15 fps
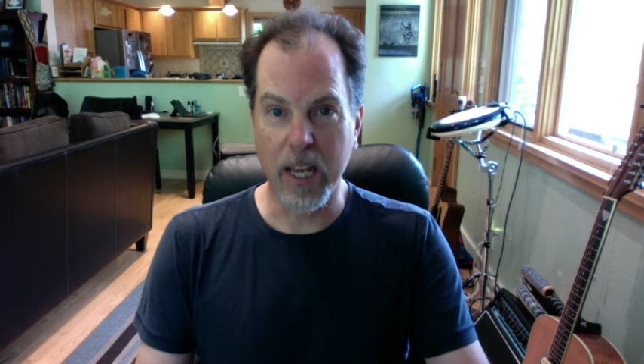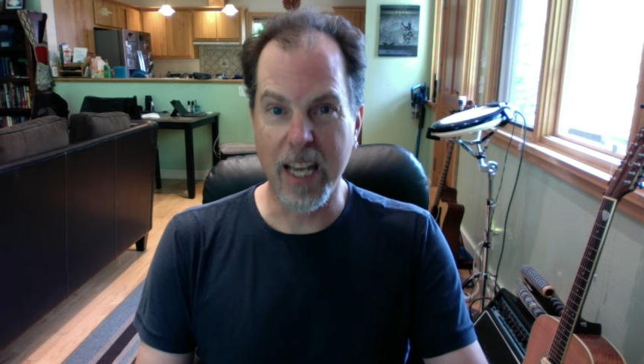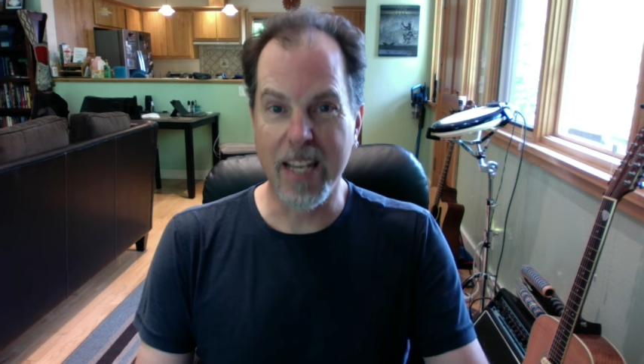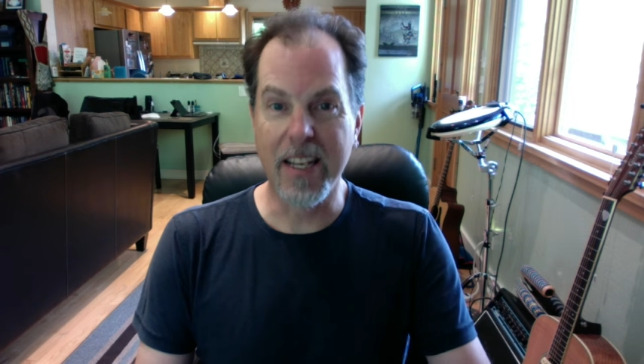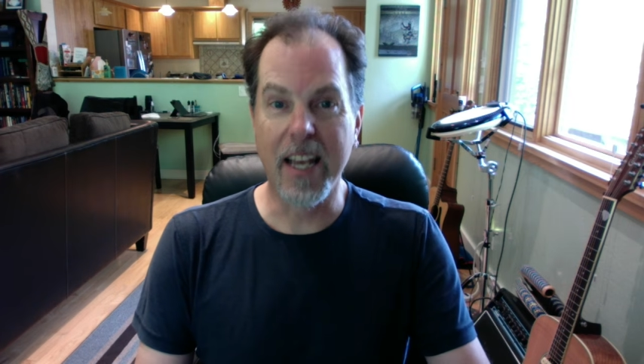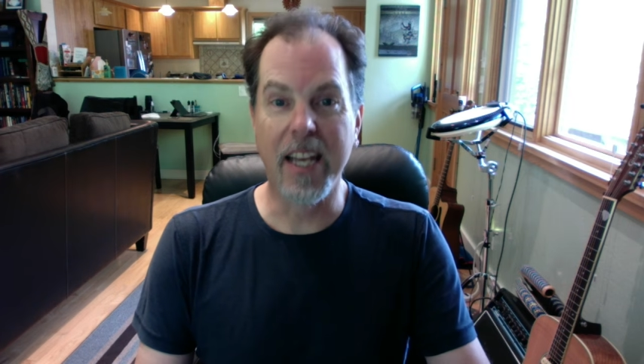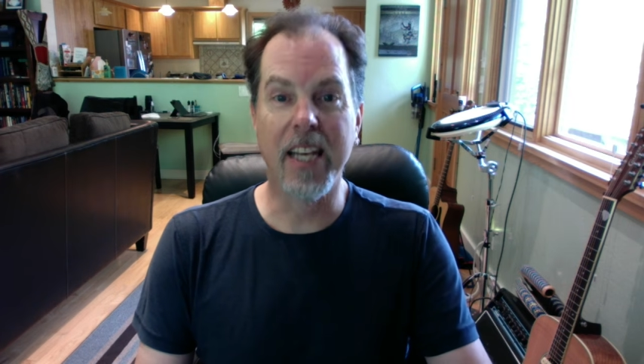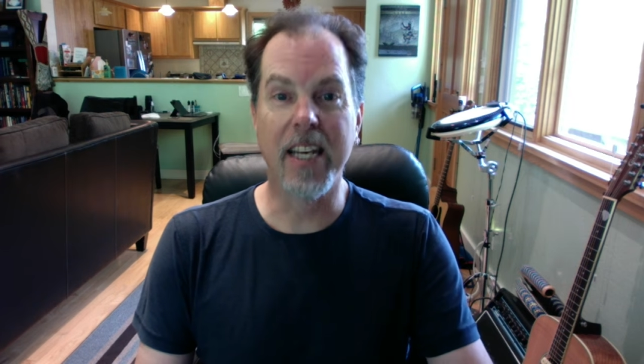and
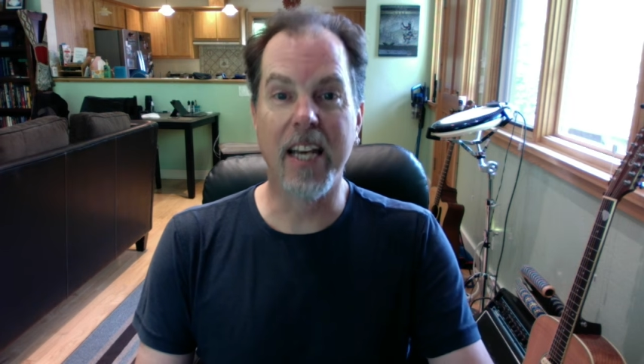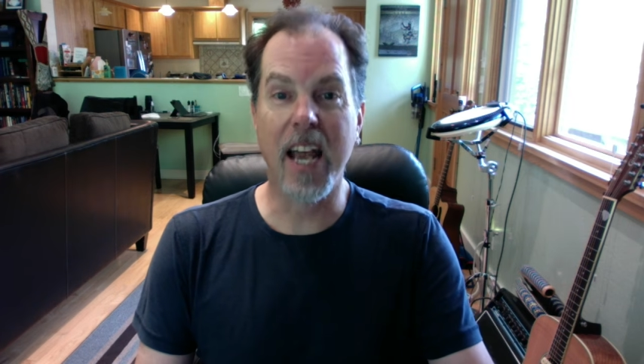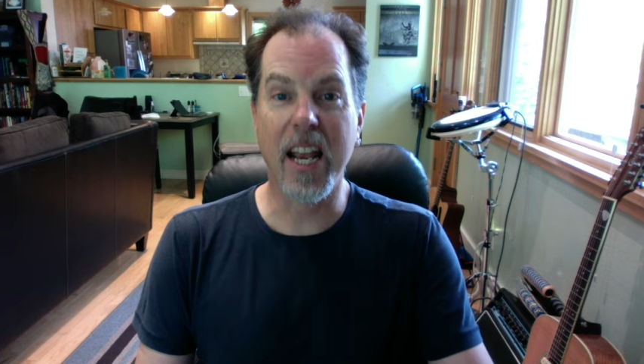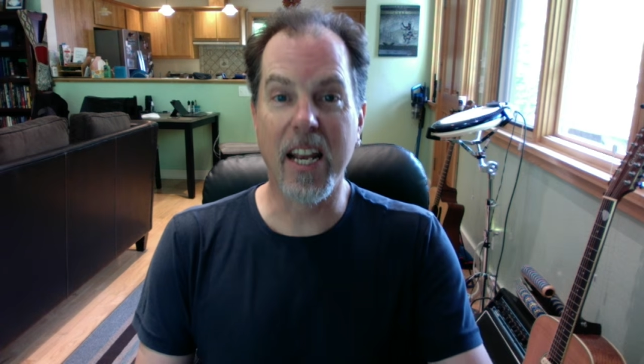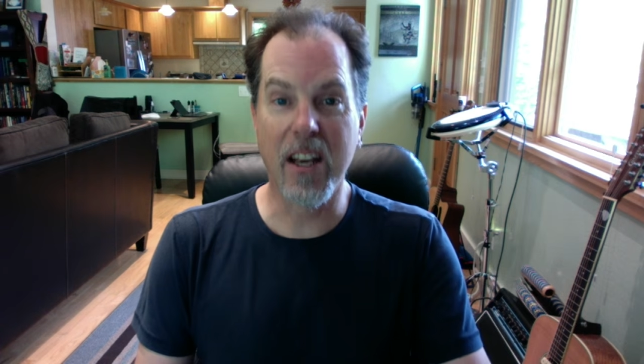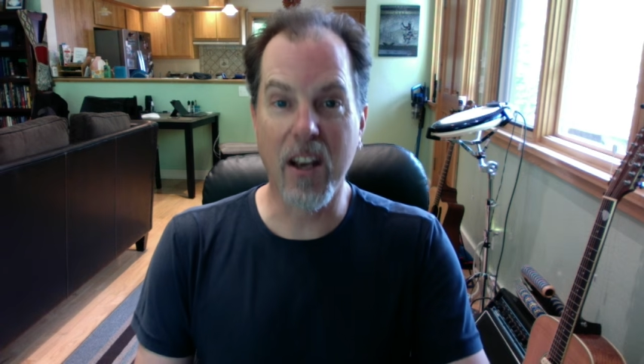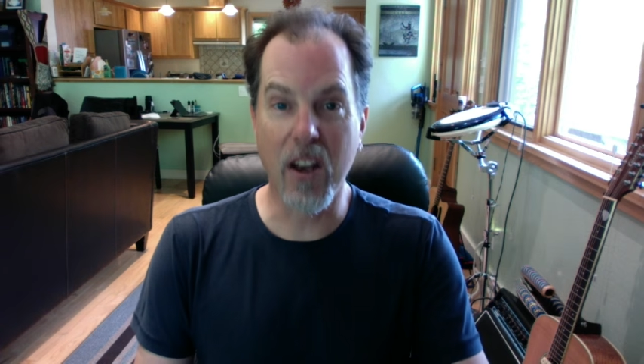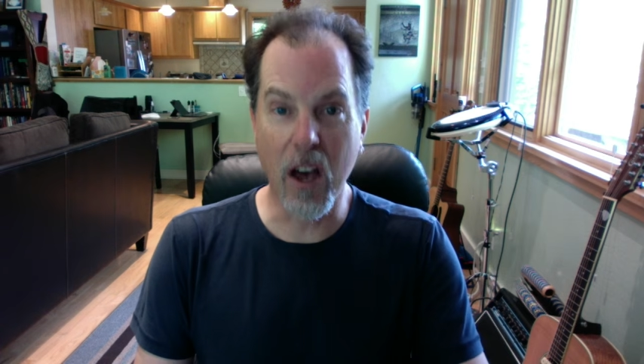taking
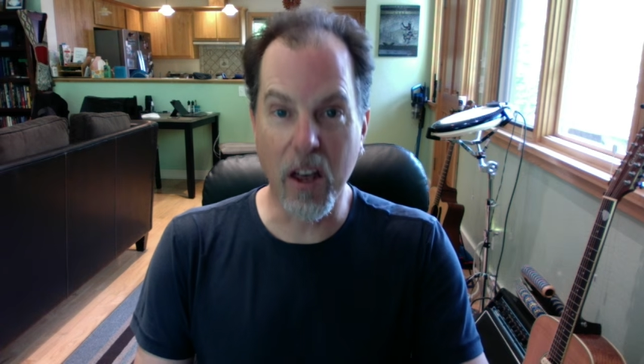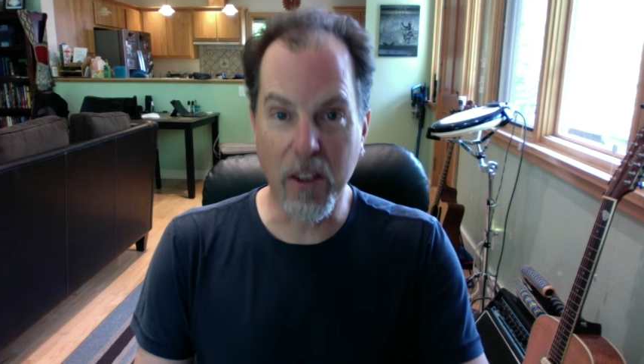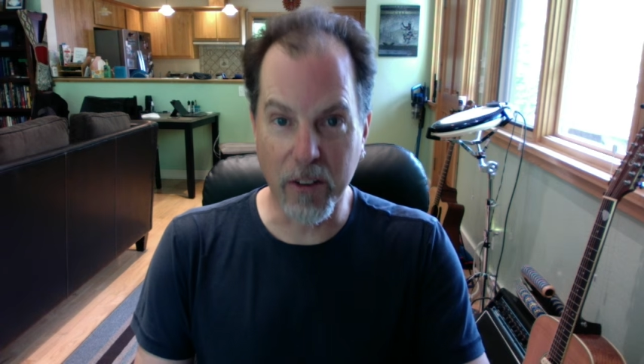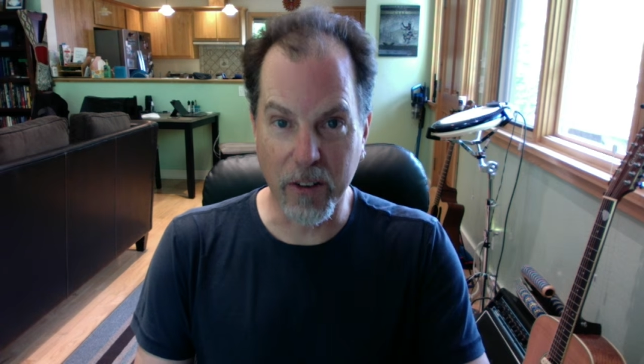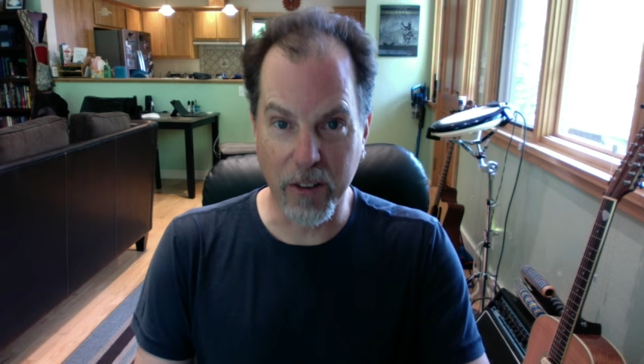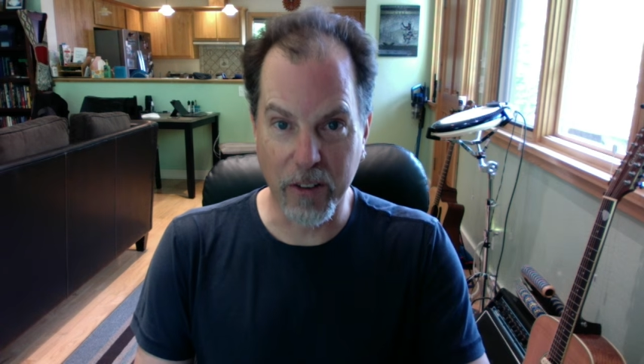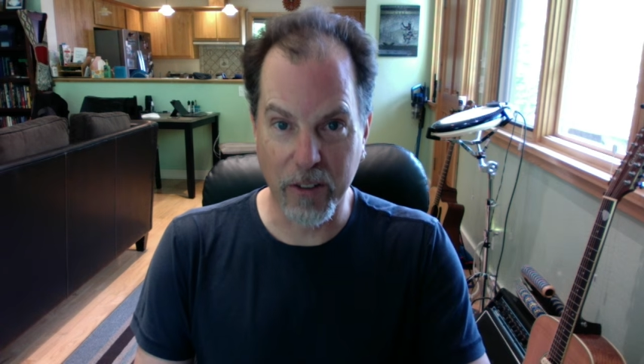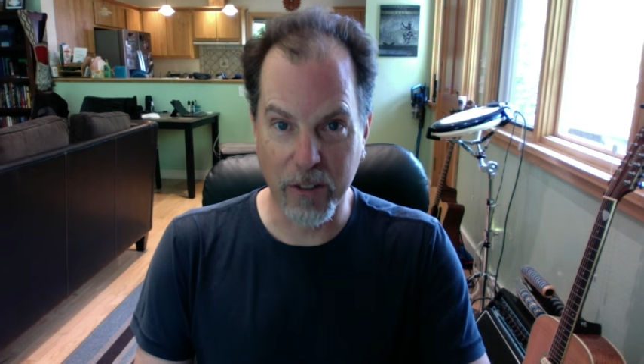another